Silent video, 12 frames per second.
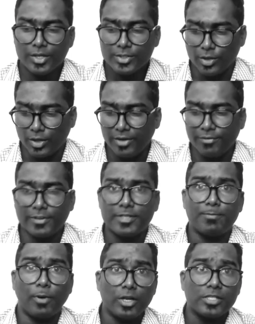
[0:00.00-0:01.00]
So if it's
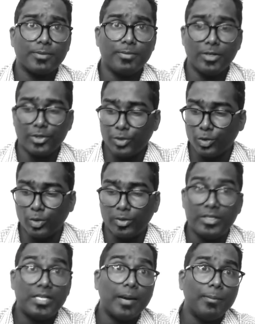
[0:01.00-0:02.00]
possible, you
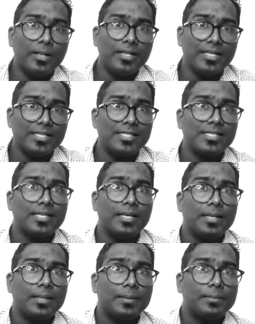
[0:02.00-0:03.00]
could double this
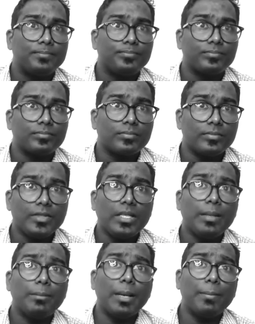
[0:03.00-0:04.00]

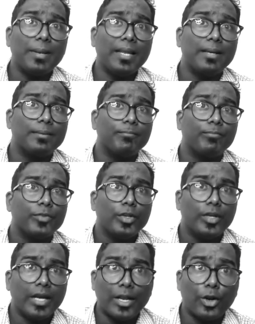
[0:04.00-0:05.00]
by playing
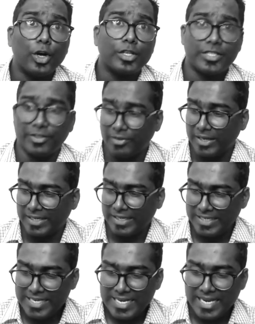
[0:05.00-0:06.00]
an octave like
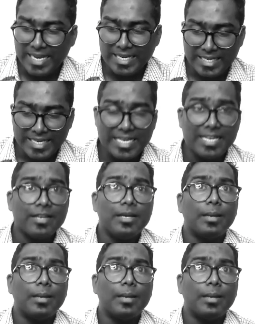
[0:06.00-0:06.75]
E and E.